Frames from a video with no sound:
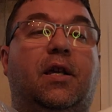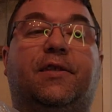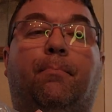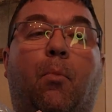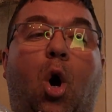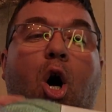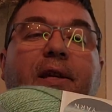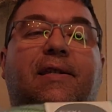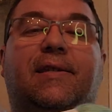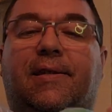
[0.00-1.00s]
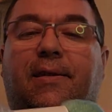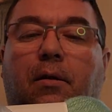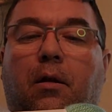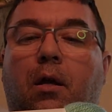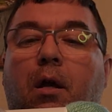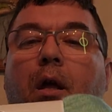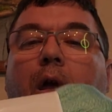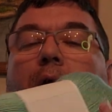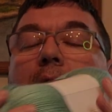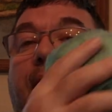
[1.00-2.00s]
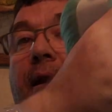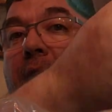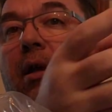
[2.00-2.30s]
is Moss and it